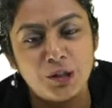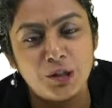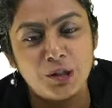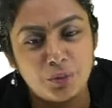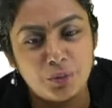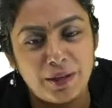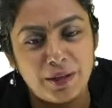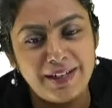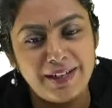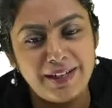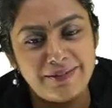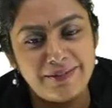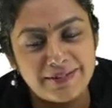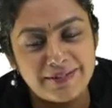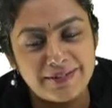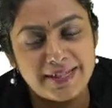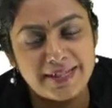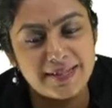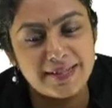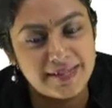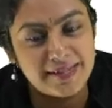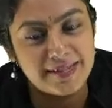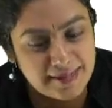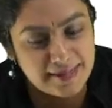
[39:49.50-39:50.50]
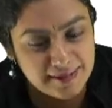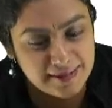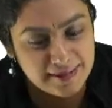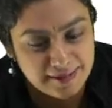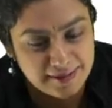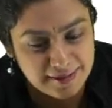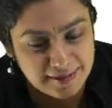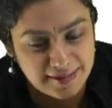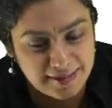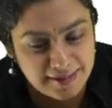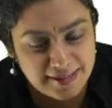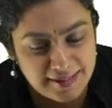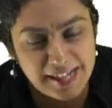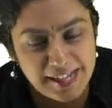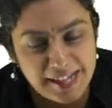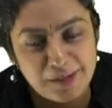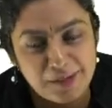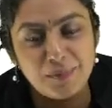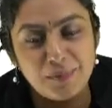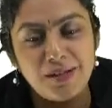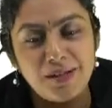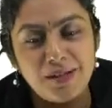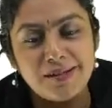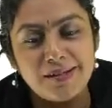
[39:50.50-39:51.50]
The very first
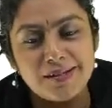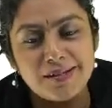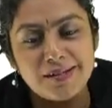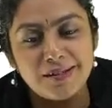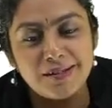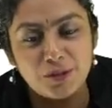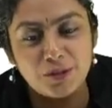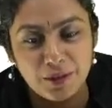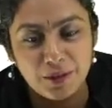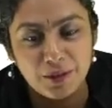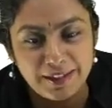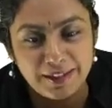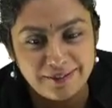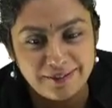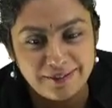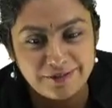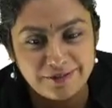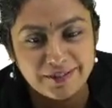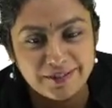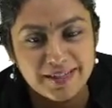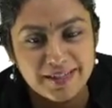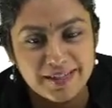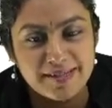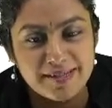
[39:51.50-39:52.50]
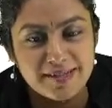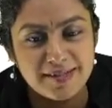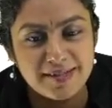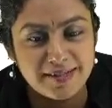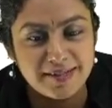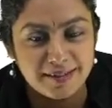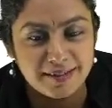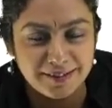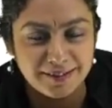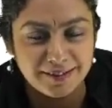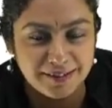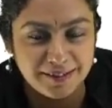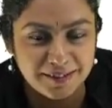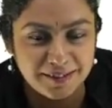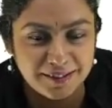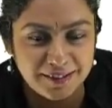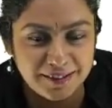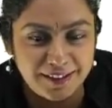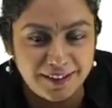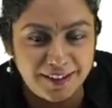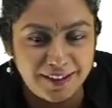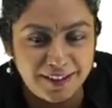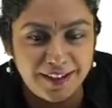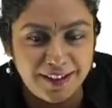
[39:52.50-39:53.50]
statement, the very first, uh,
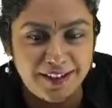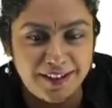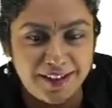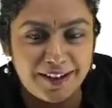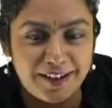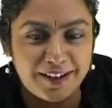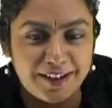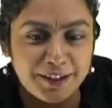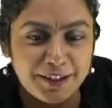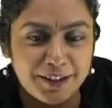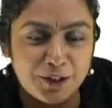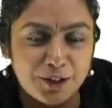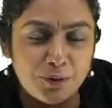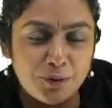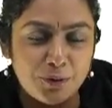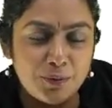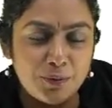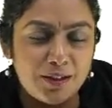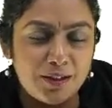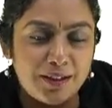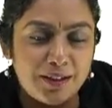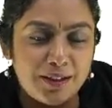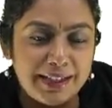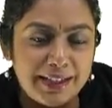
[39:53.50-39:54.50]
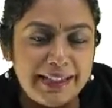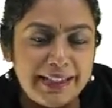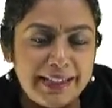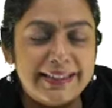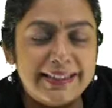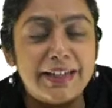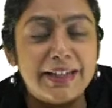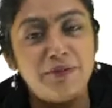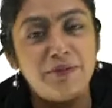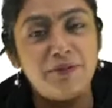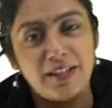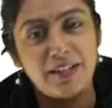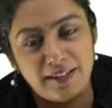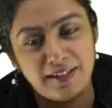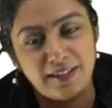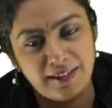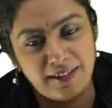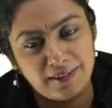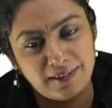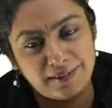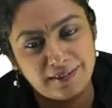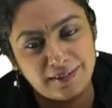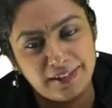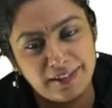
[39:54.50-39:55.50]
uh, you know, line that we
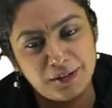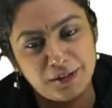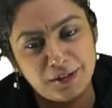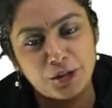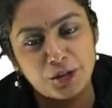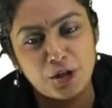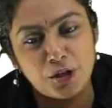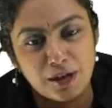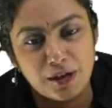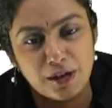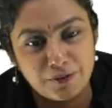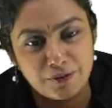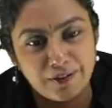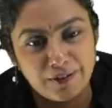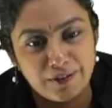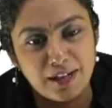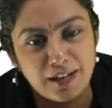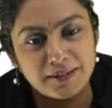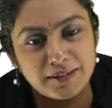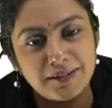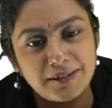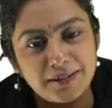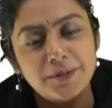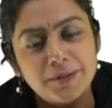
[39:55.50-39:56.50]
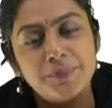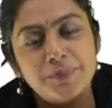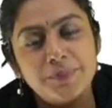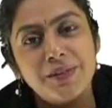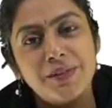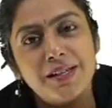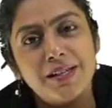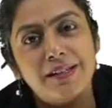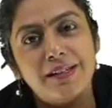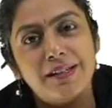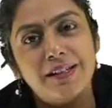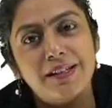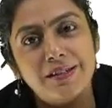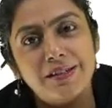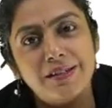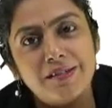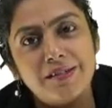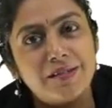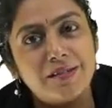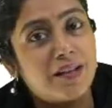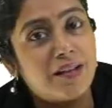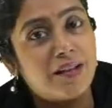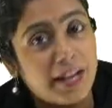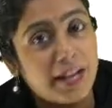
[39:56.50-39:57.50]
hear in The Godfather
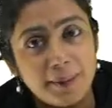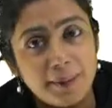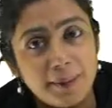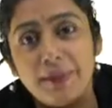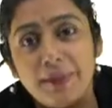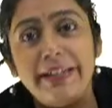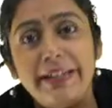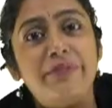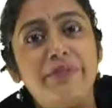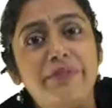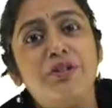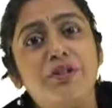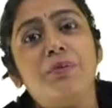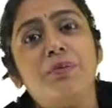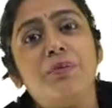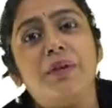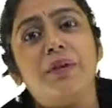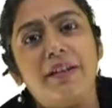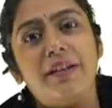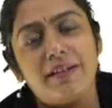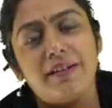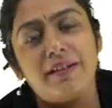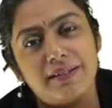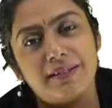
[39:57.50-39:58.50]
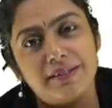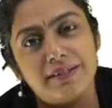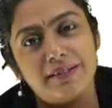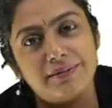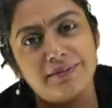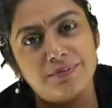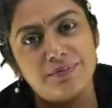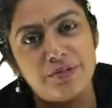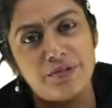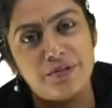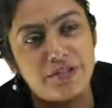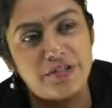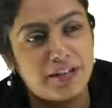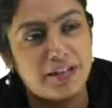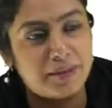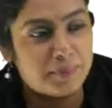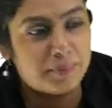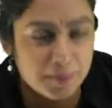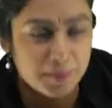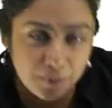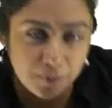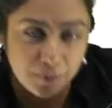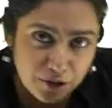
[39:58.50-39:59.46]
is, I believe in America said by